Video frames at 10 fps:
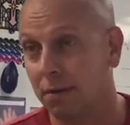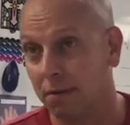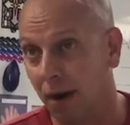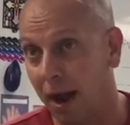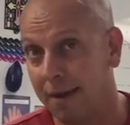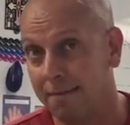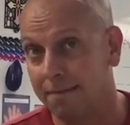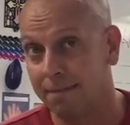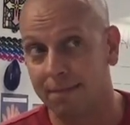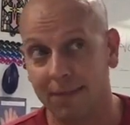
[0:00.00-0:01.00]
Right?
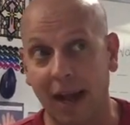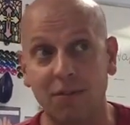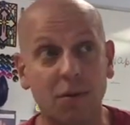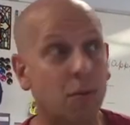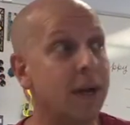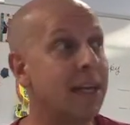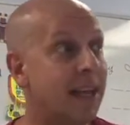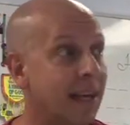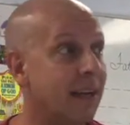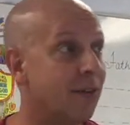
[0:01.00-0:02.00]
That's what we
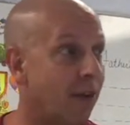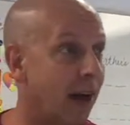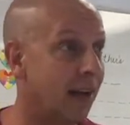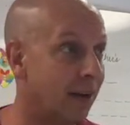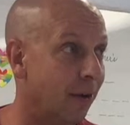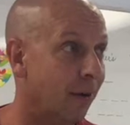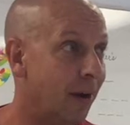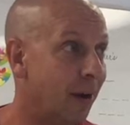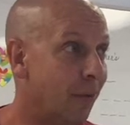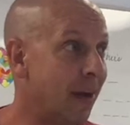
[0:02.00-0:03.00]
tend to try to do.
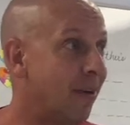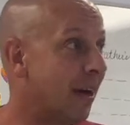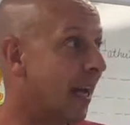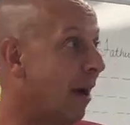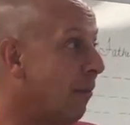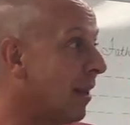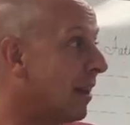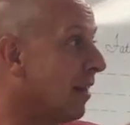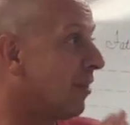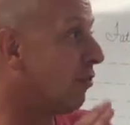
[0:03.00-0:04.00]
We look at
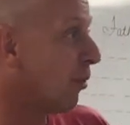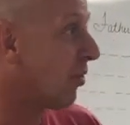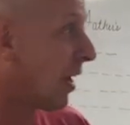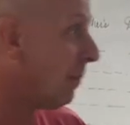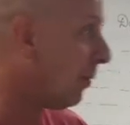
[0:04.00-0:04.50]
what the truth can